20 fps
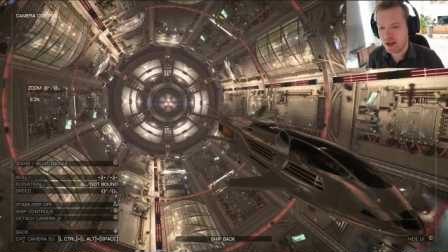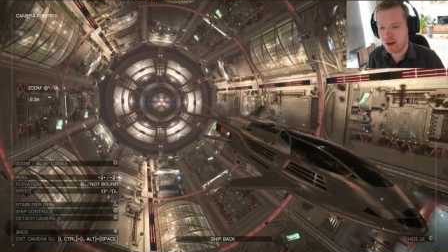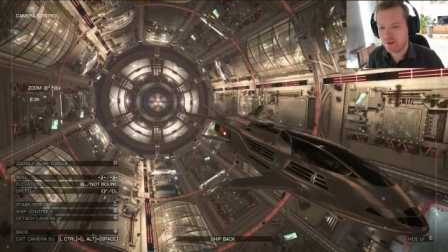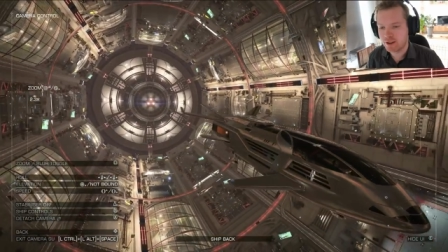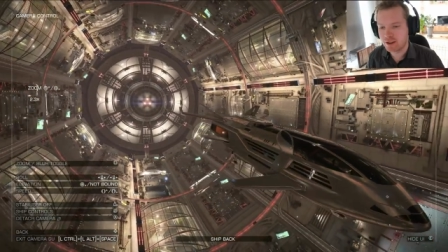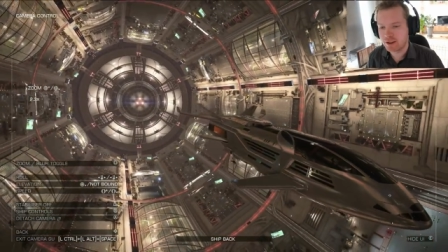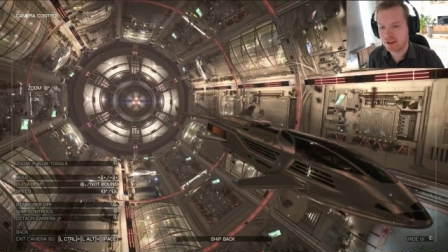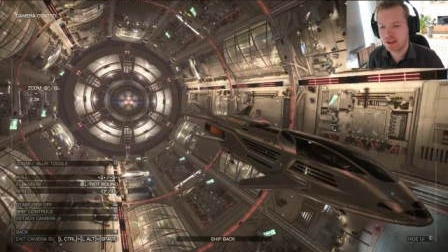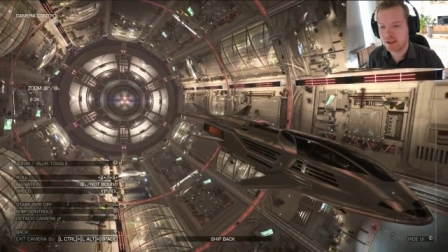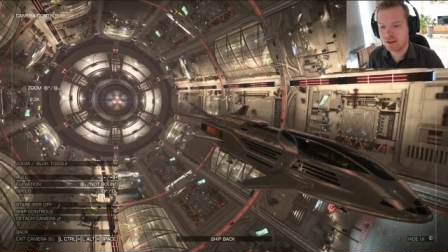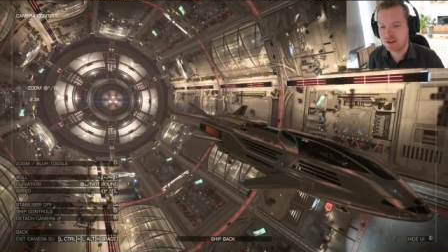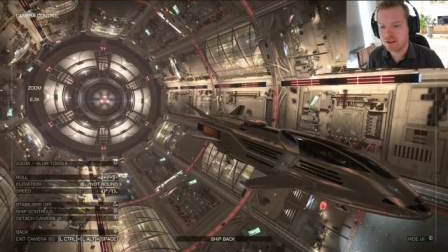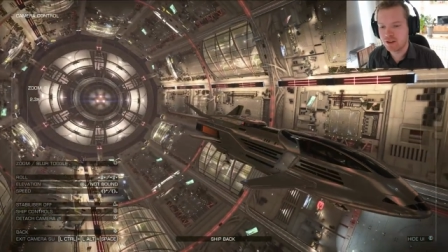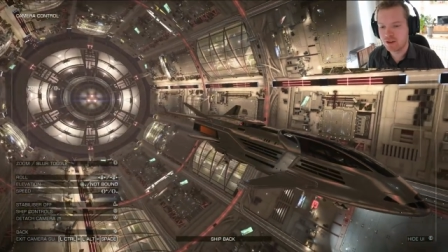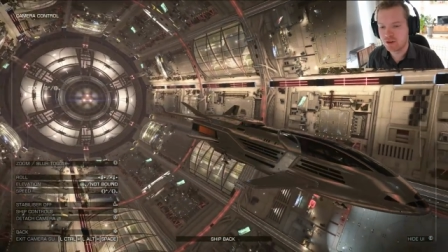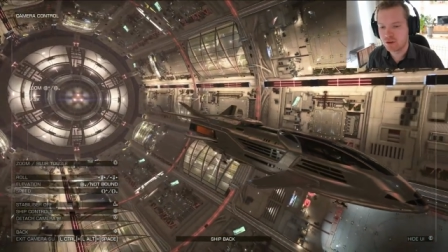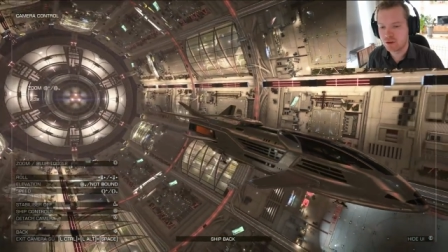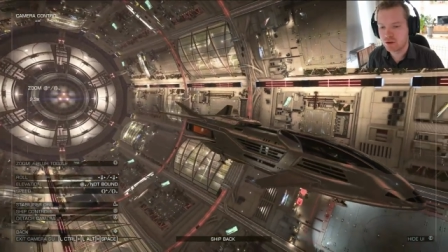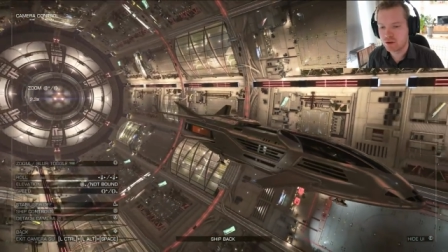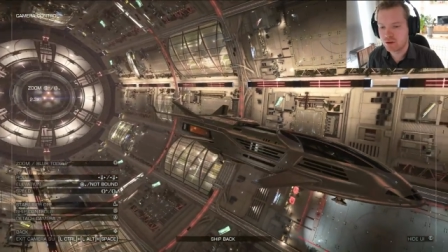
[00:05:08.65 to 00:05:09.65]
have a tendency
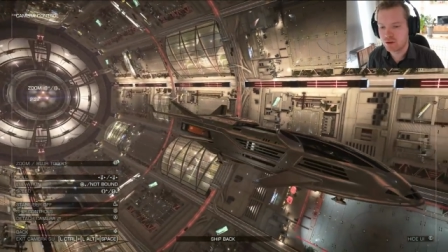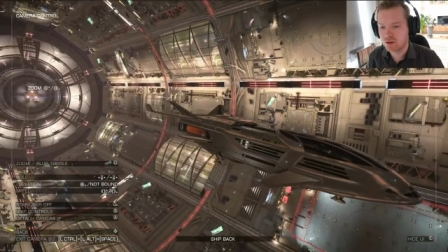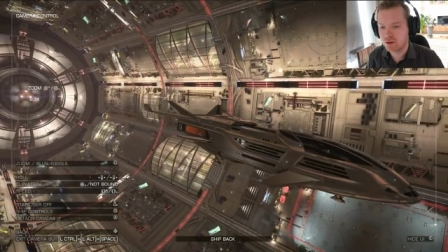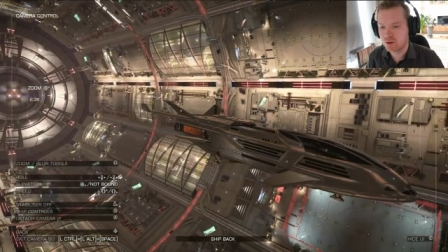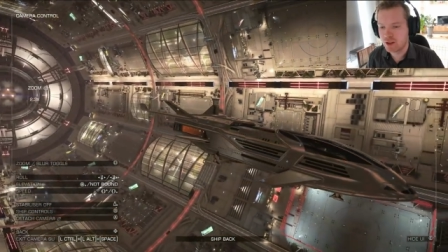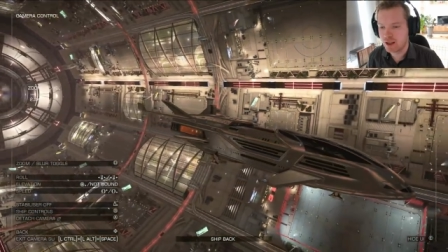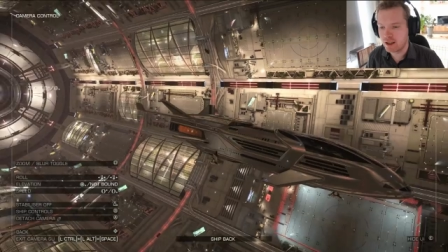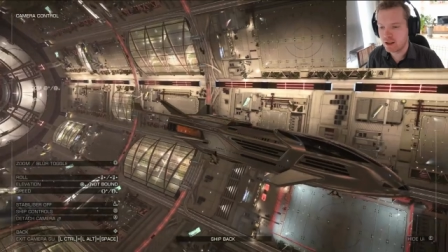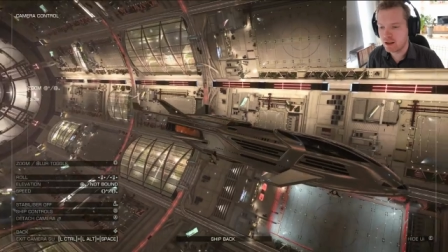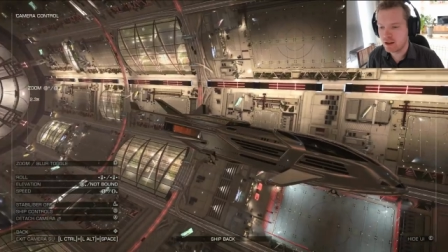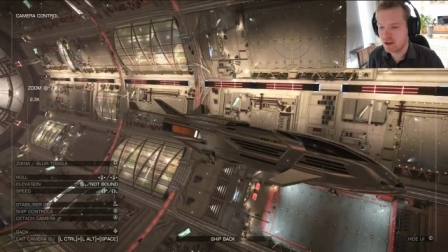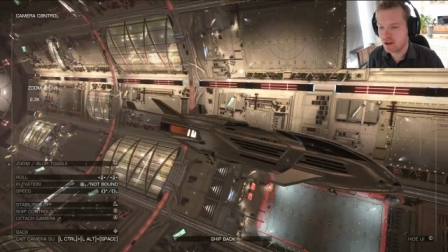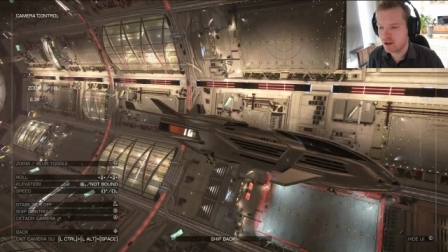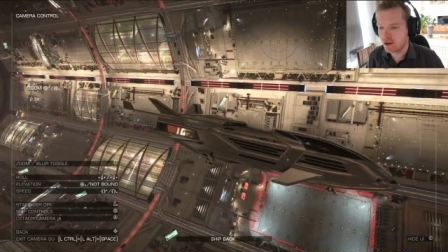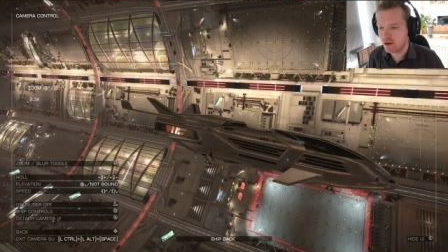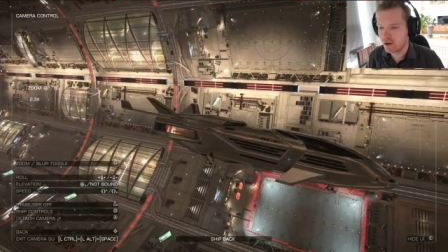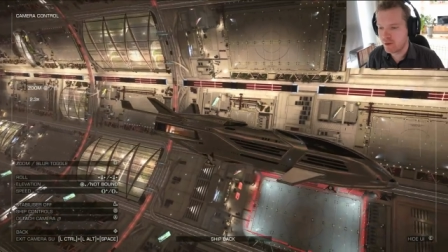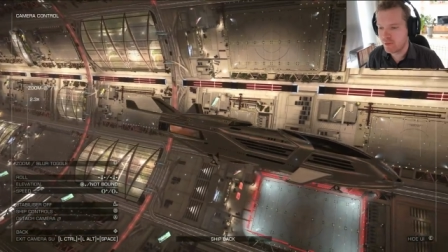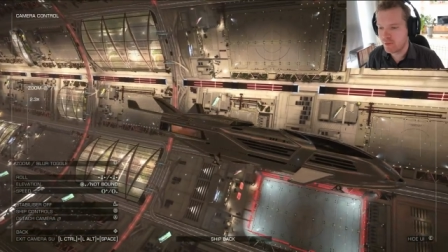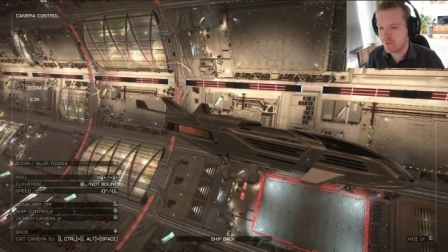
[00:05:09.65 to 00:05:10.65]
to, to hit
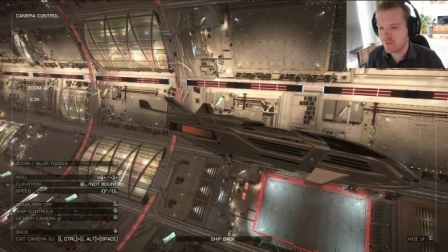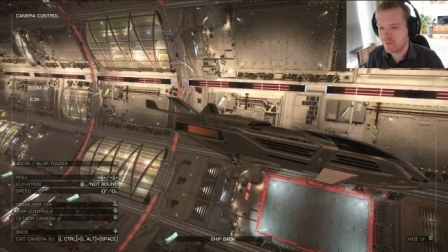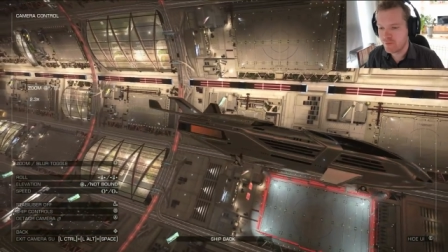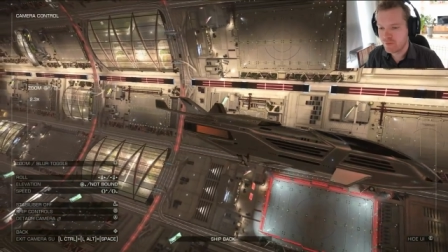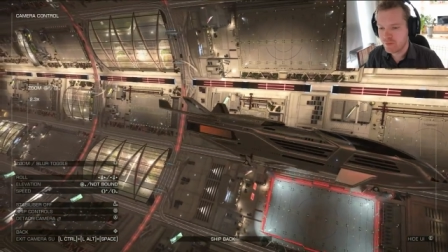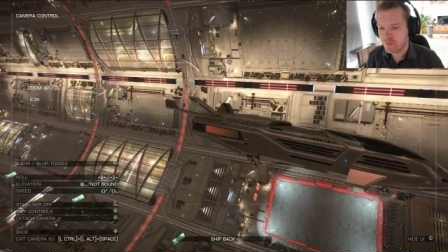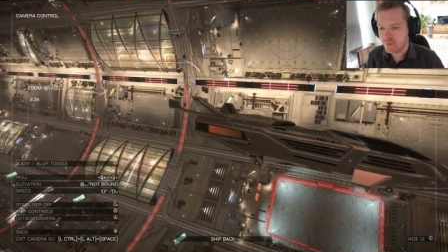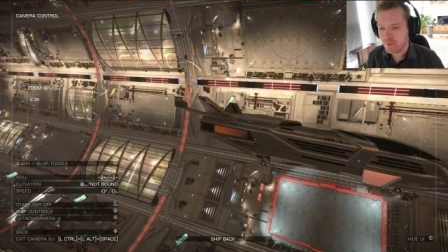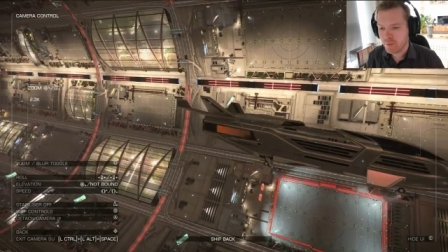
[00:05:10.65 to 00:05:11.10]
the um,